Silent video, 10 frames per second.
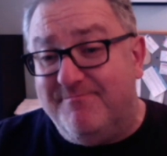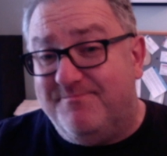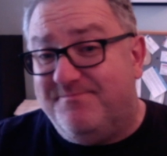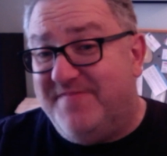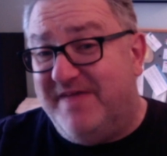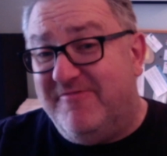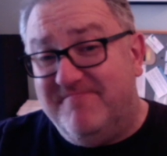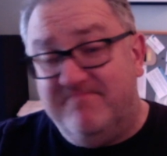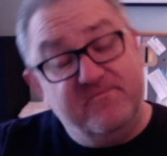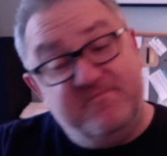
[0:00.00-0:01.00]
There were
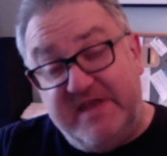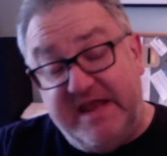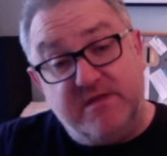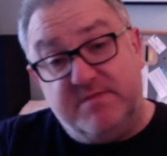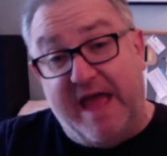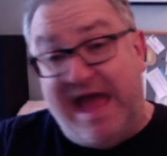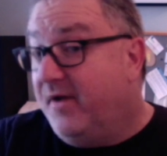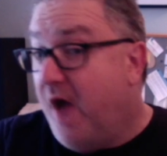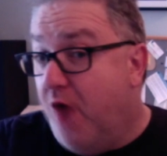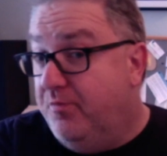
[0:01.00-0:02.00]
videos about how
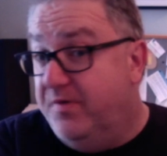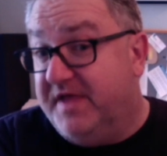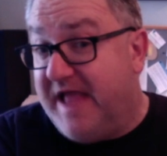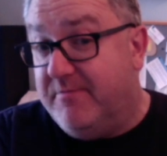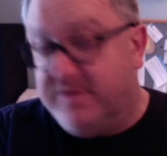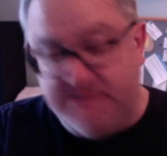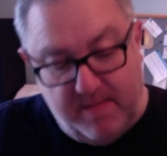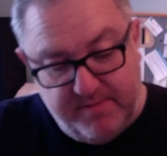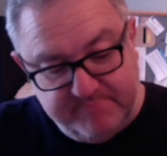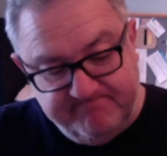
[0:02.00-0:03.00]
to open the cameras
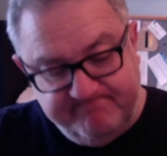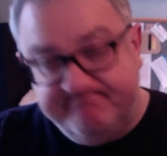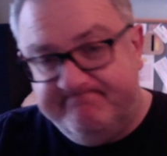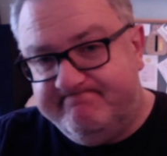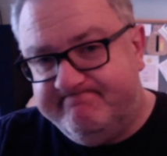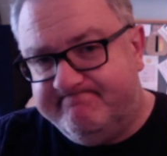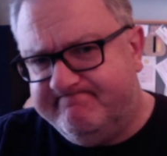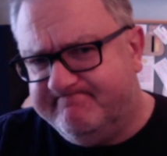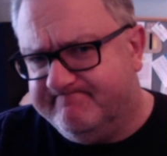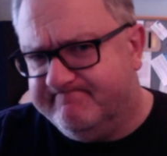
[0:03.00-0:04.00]
up.
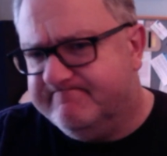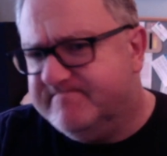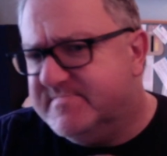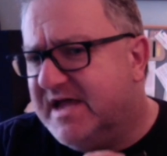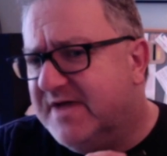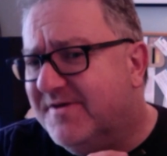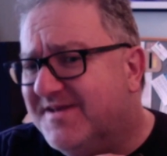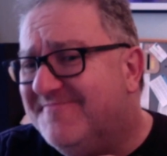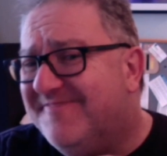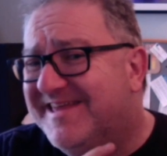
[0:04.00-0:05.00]
I
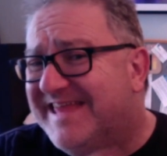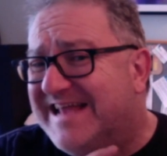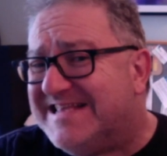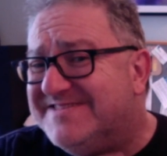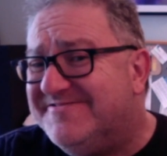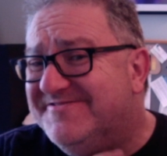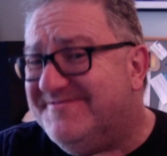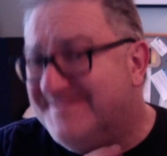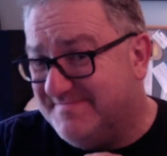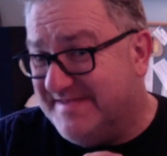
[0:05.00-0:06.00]
wonder why that screw
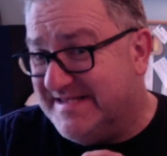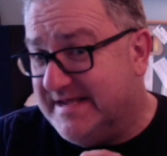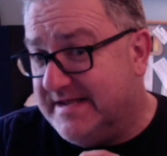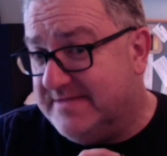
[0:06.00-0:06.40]
was missing.